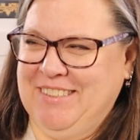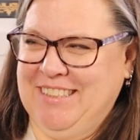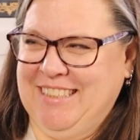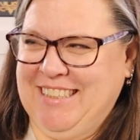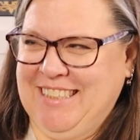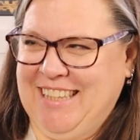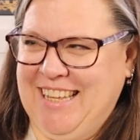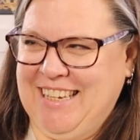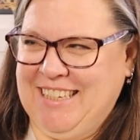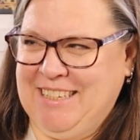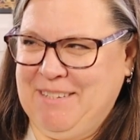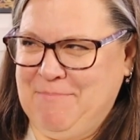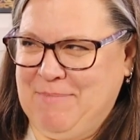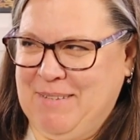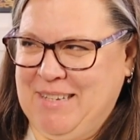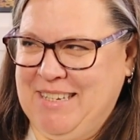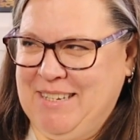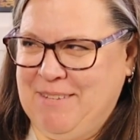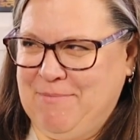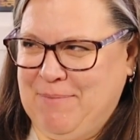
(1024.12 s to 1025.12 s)
Wouldn't you like to
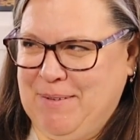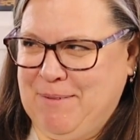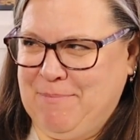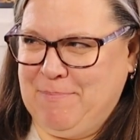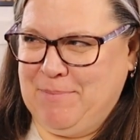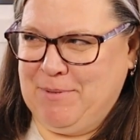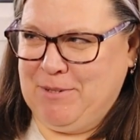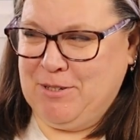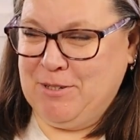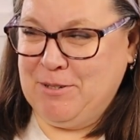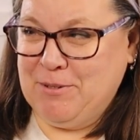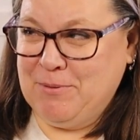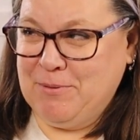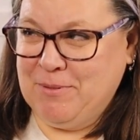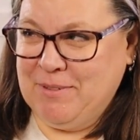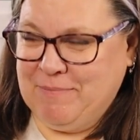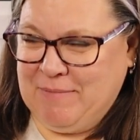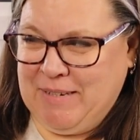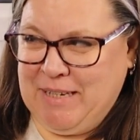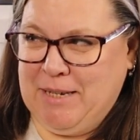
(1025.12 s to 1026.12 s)
be a pepper too?
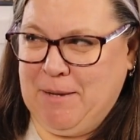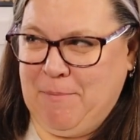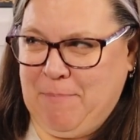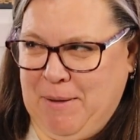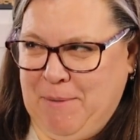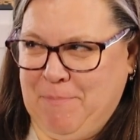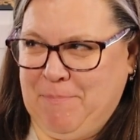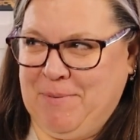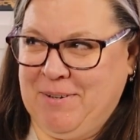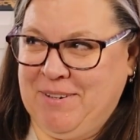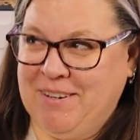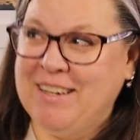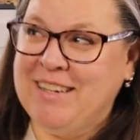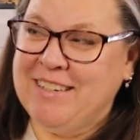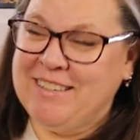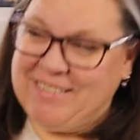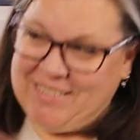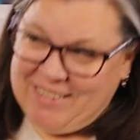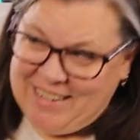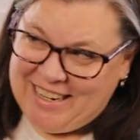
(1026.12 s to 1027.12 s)
Be a pepper,
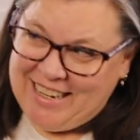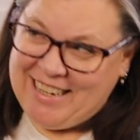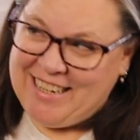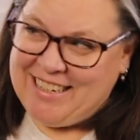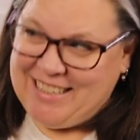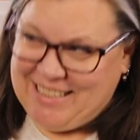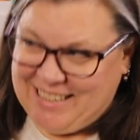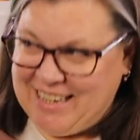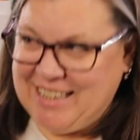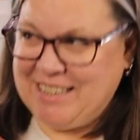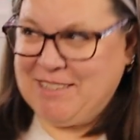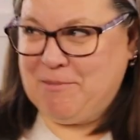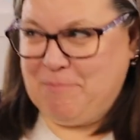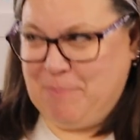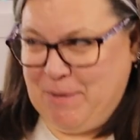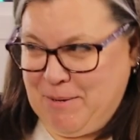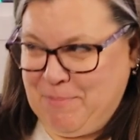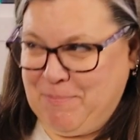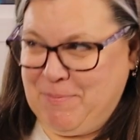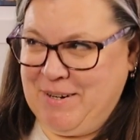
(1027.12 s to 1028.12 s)
drink Dr.
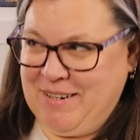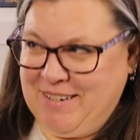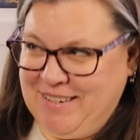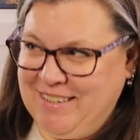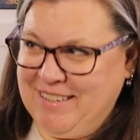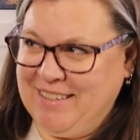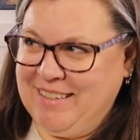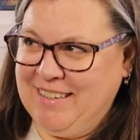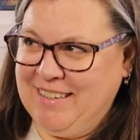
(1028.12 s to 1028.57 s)
Pepper.